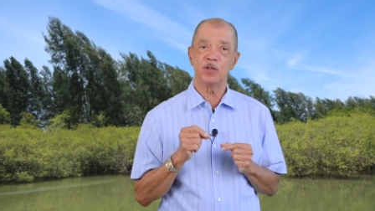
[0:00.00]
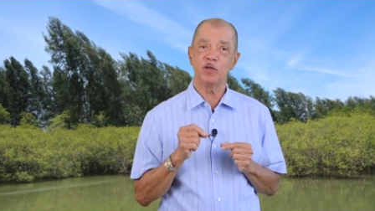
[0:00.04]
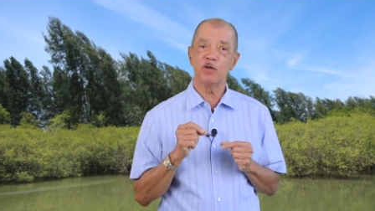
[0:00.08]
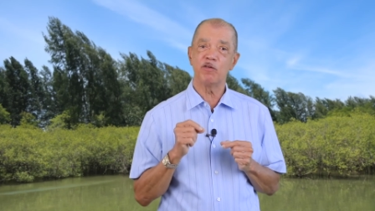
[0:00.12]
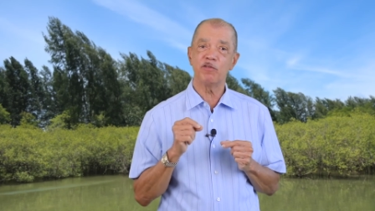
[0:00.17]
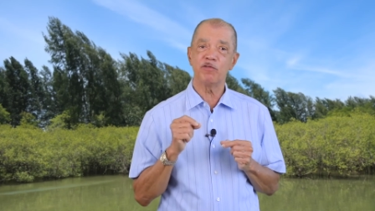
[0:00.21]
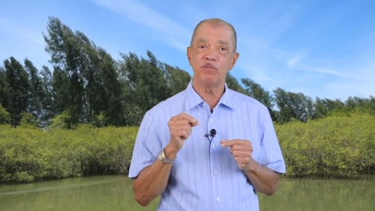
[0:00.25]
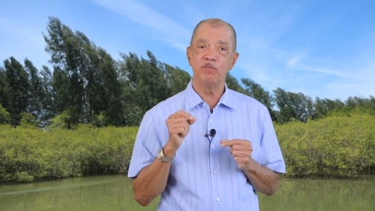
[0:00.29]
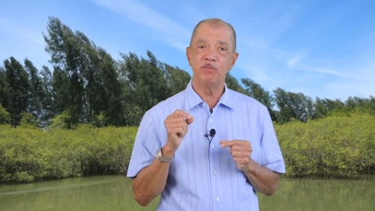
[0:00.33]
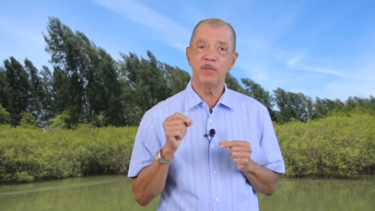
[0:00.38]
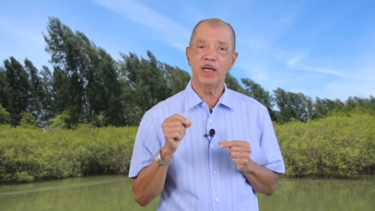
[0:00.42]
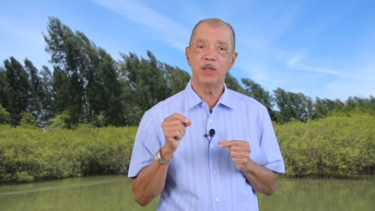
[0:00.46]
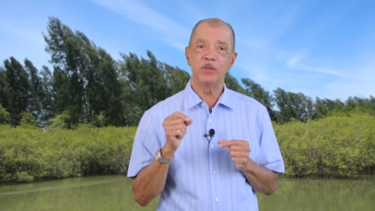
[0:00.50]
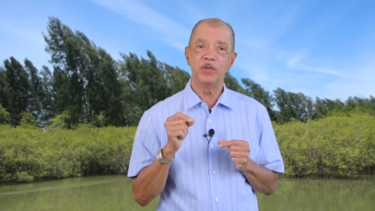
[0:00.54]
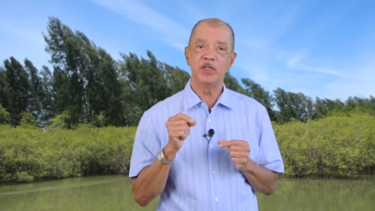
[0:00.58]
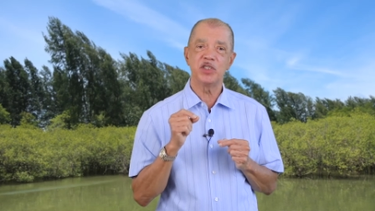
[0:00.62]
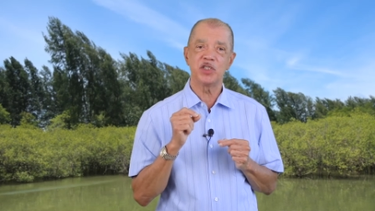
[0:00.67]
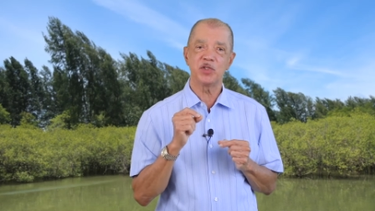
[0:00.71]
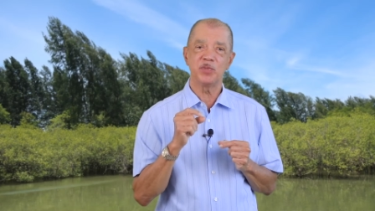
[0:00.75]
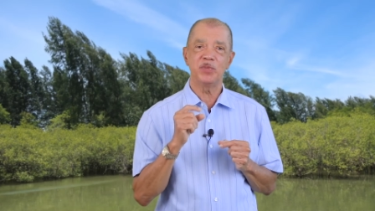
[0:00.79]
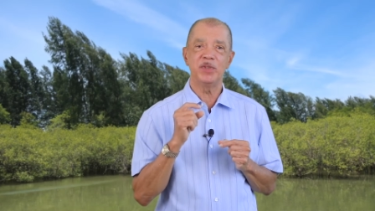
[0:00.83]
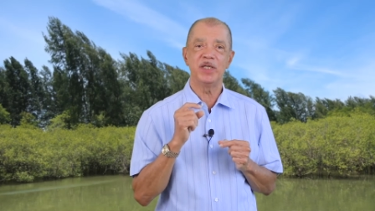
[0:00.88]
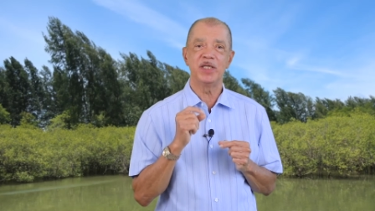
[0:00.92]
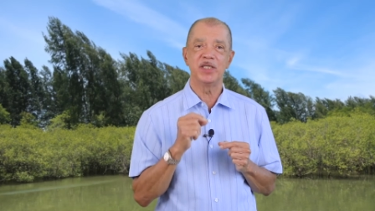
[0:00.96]
of marine
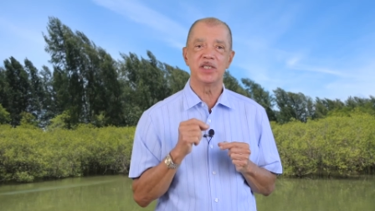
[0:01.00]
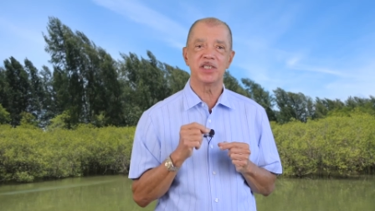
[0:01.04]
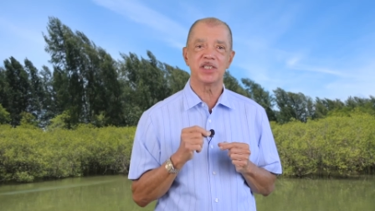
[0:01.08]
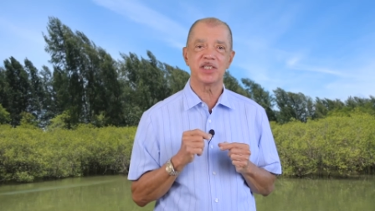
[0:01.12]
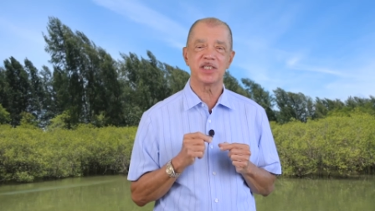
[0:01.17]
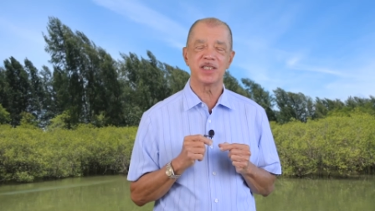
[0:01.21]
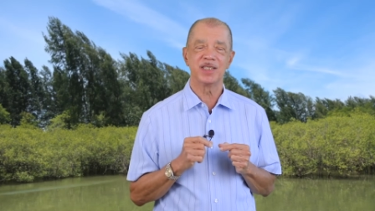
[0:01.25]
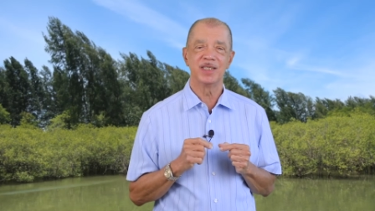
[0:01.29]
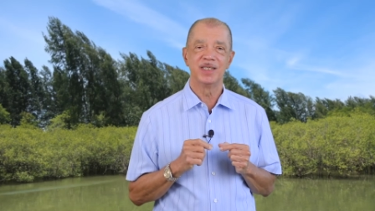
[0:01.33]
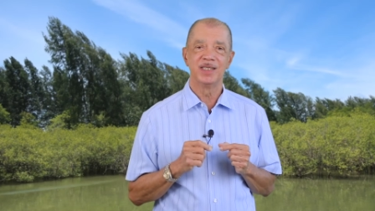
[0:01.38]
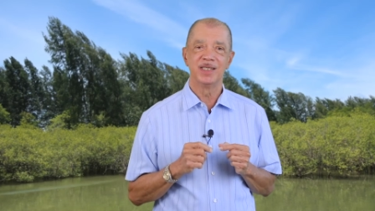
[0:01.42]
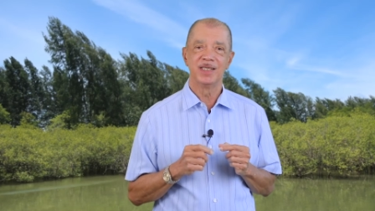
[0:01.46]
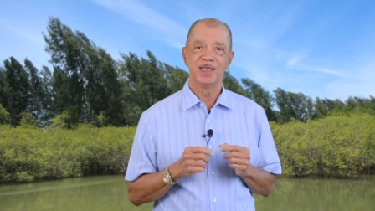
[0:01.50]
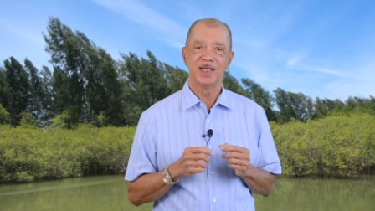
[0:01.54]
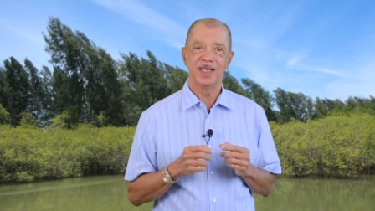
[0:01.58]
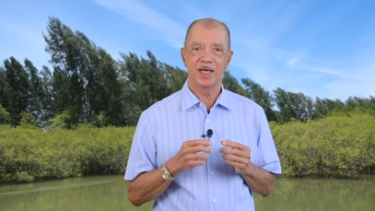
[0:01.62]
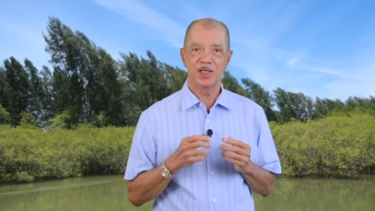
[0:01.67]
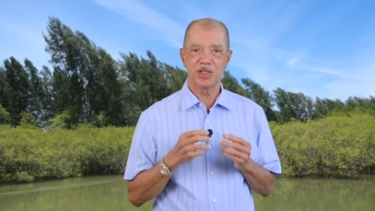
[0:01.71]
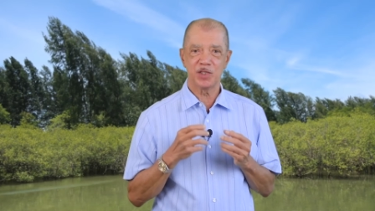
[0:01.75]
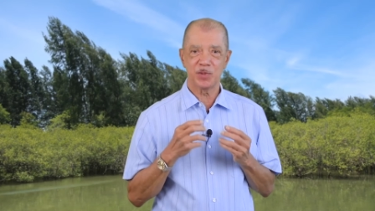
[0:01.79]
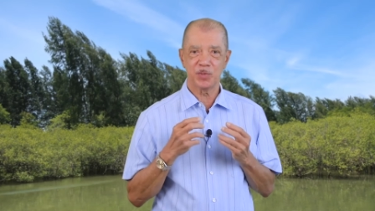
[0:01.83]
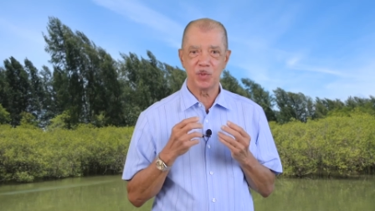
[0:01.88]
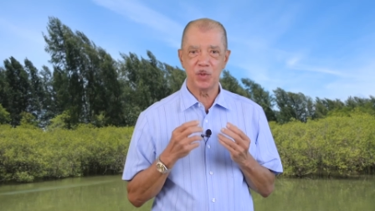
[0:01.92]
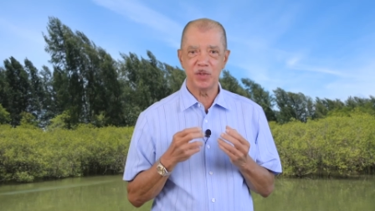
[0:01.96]
space
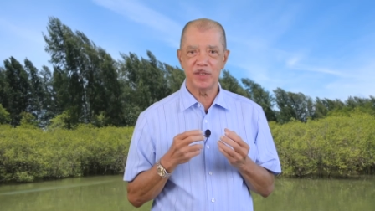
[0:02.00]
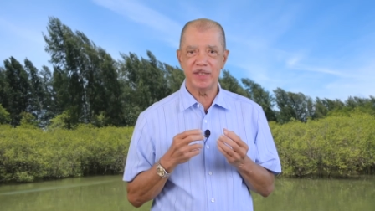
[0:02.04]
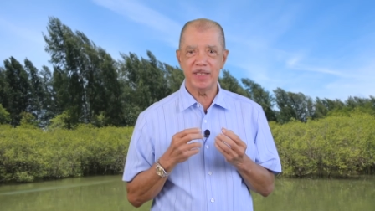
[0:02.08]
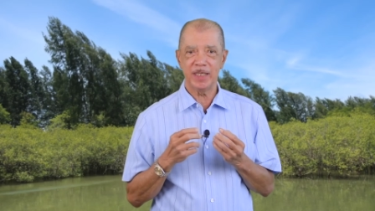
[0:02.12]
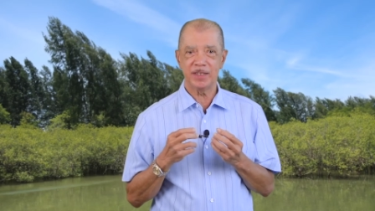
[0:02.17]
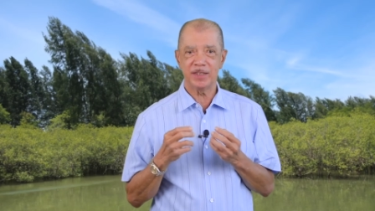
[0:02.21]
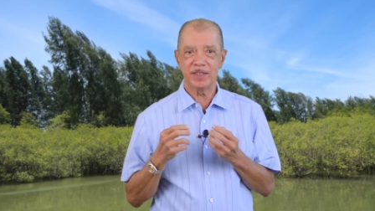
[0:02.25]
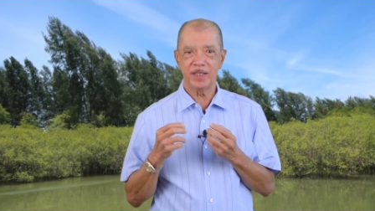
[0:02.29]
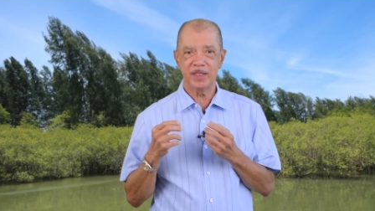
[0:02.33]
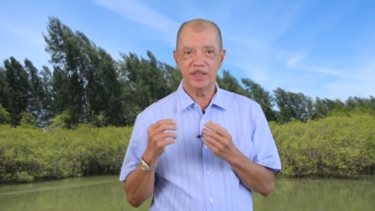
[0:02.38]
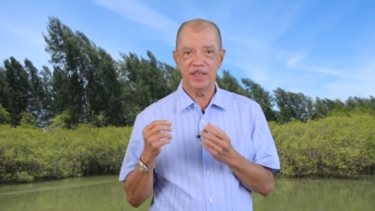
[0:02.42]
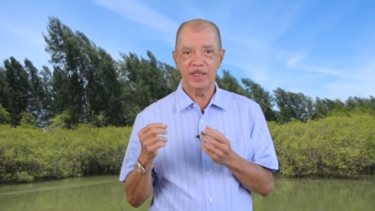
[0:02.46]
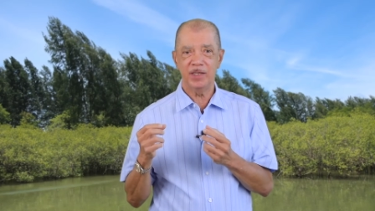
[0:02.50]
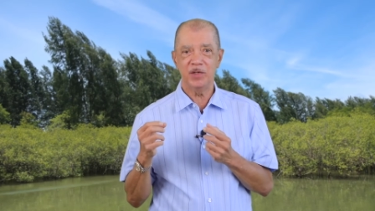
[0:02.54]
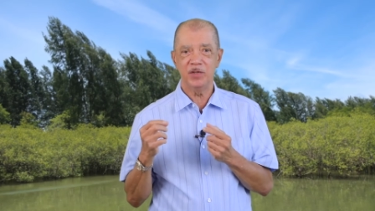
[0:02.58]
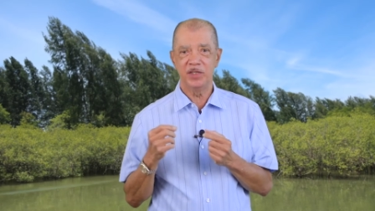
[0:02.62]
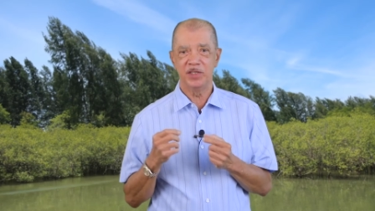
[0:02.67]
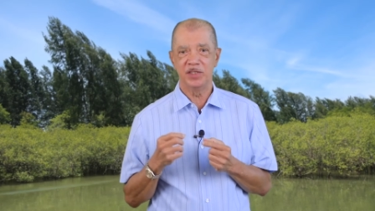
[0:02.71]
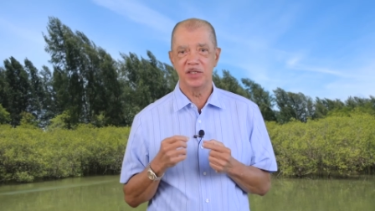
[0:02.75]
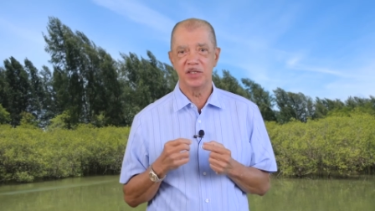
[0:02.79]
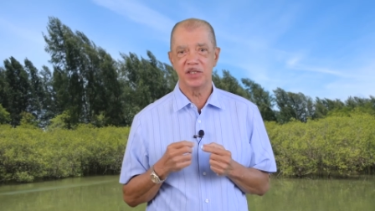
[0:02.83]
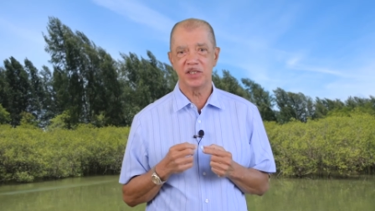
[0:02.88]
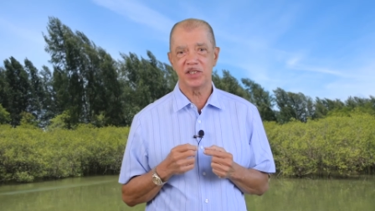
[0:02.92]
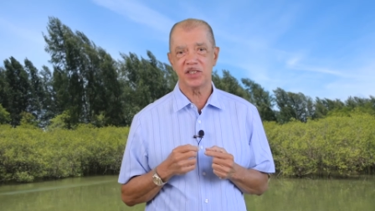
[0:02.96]
as protected
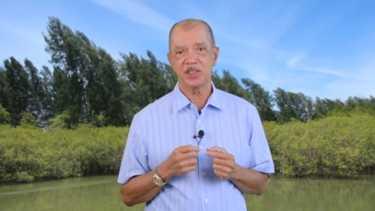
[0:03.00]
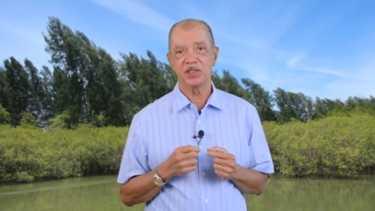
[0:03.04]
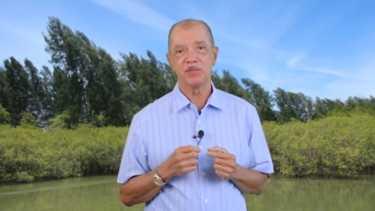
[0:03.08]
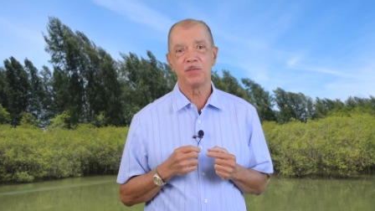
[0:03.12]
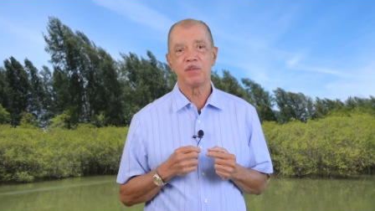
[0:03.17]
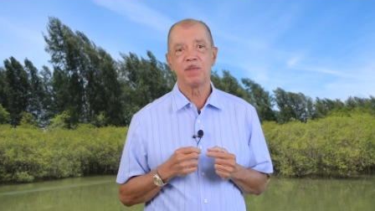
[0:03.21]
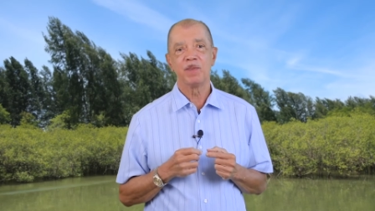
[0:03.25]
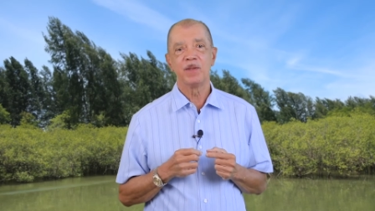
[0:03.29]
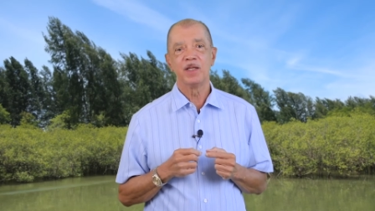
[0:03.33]
areas